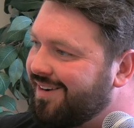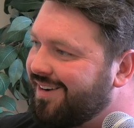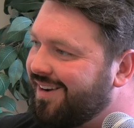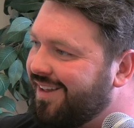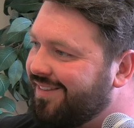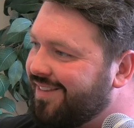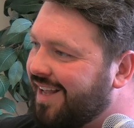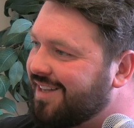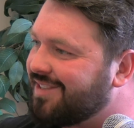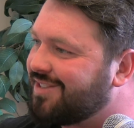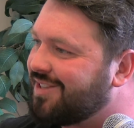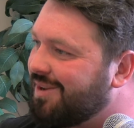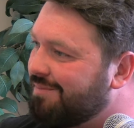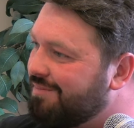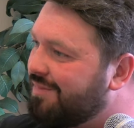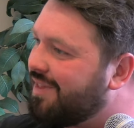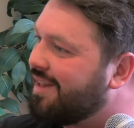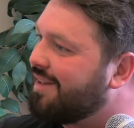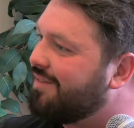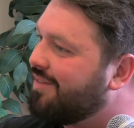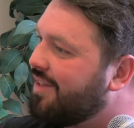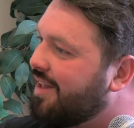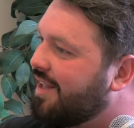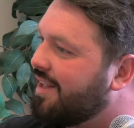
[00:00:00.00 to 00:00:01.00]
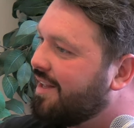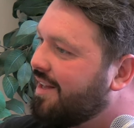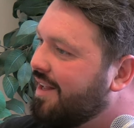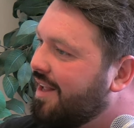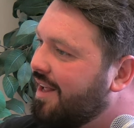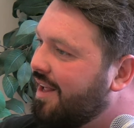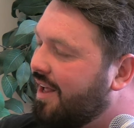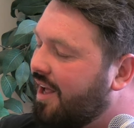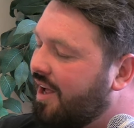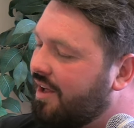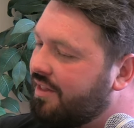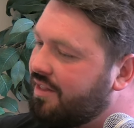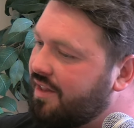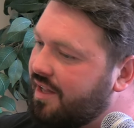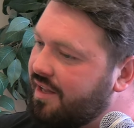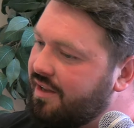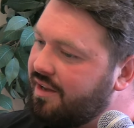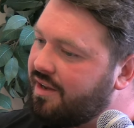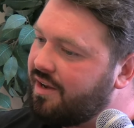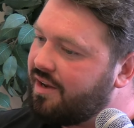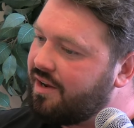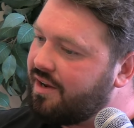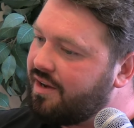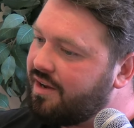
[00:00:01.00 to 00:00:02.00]
And that's mm. something that I
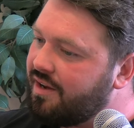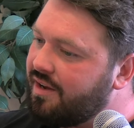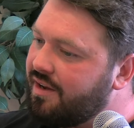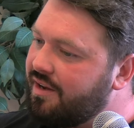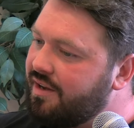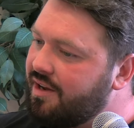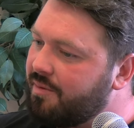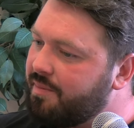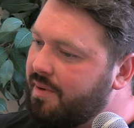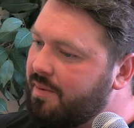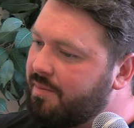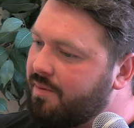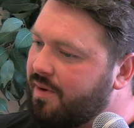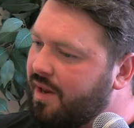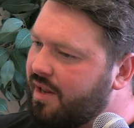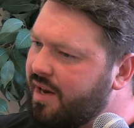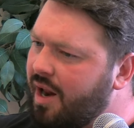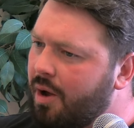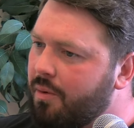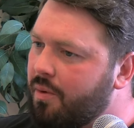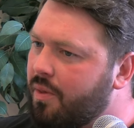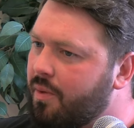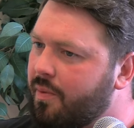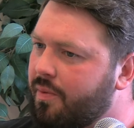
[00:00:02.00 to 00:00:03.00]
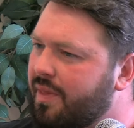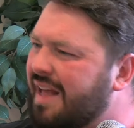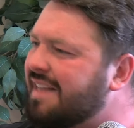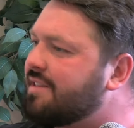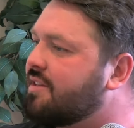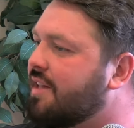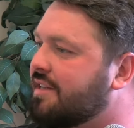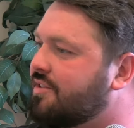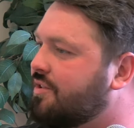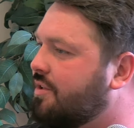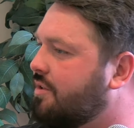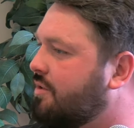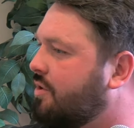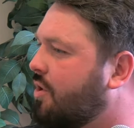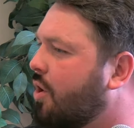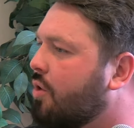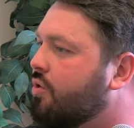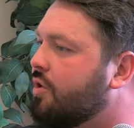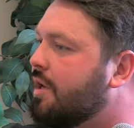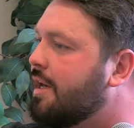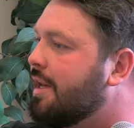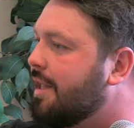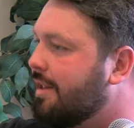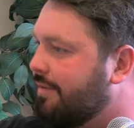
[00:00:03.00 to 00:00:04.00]
think, you know, people are like, no, oh, well, that's, that's
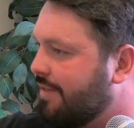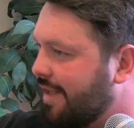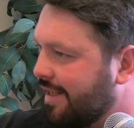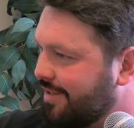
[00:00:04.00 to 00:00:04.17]
God in it.